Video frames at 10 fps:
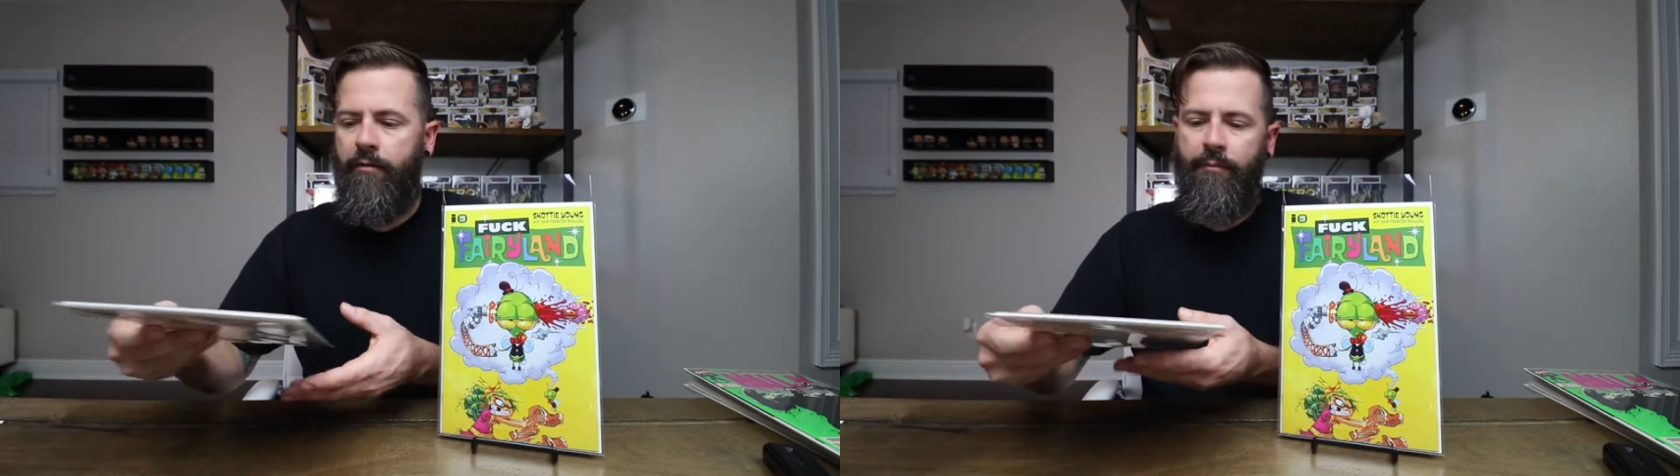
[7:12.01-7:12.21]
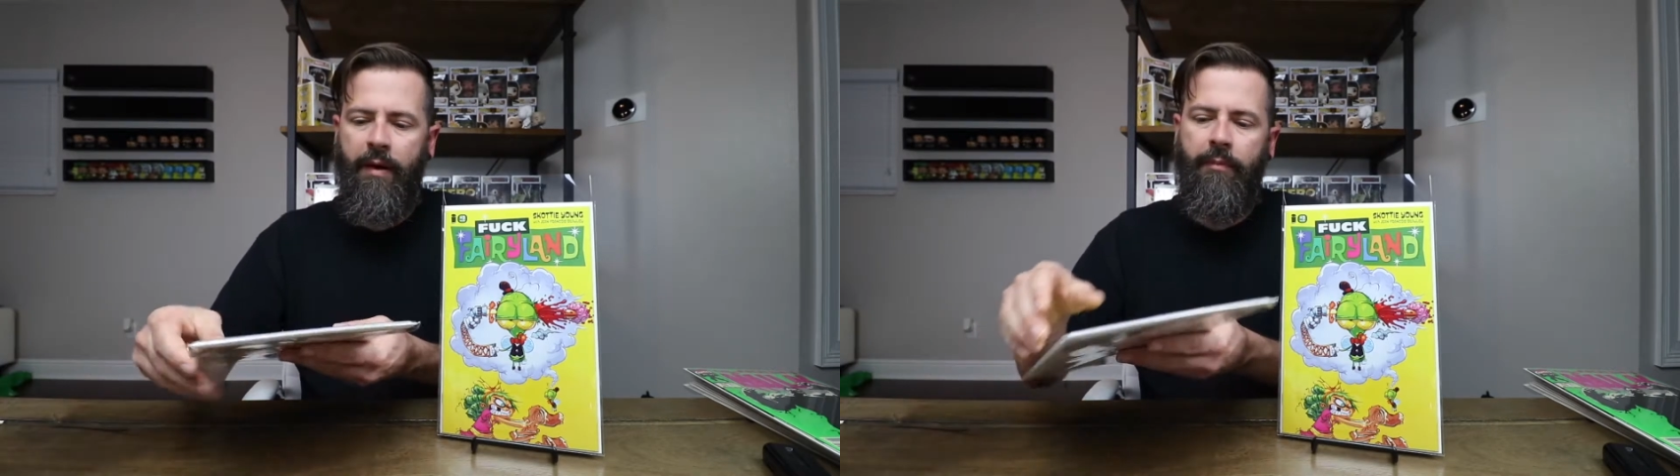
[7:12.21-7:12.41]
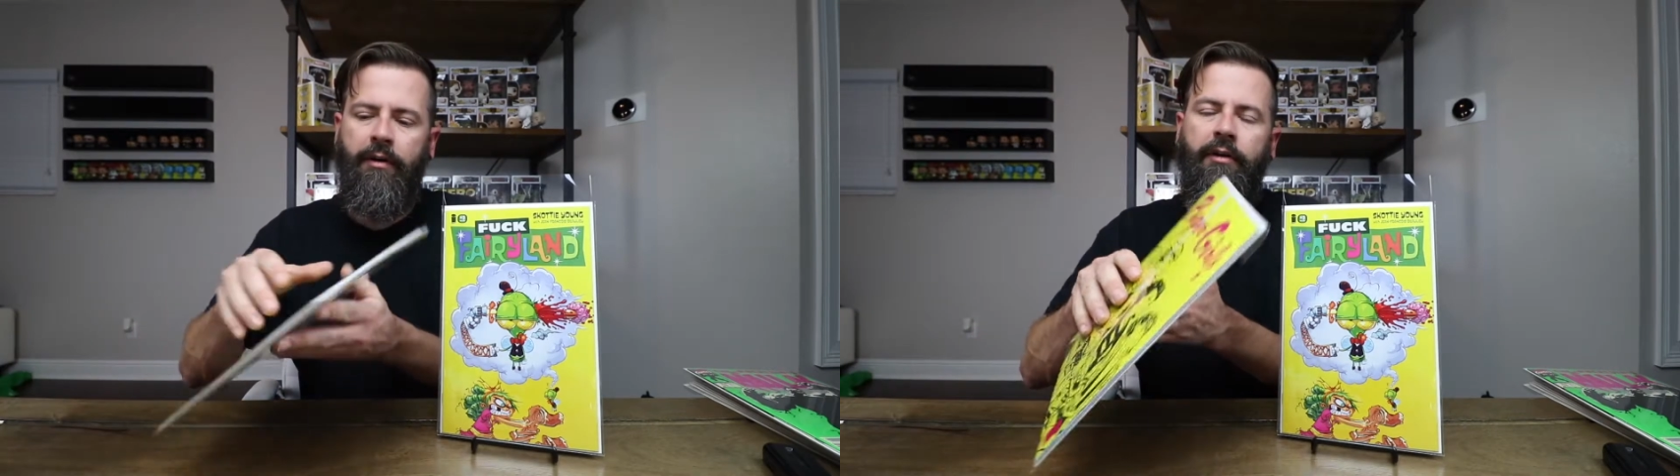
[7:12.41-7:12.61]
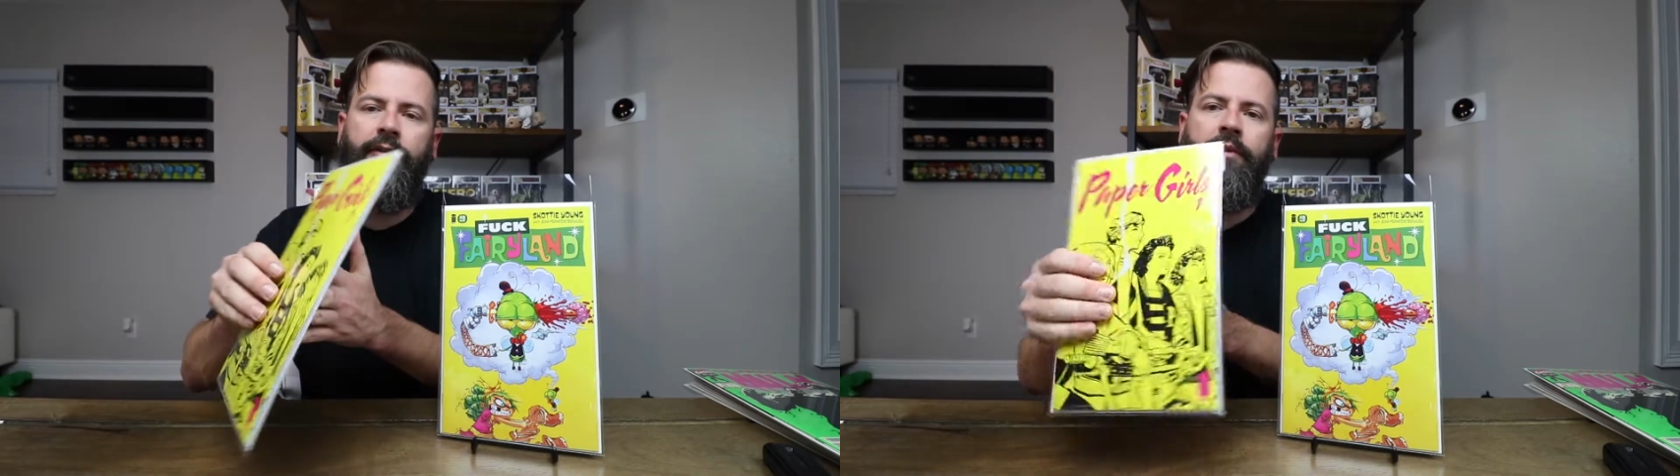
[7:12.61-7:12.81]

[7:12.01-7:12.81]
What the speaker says: Paper Girls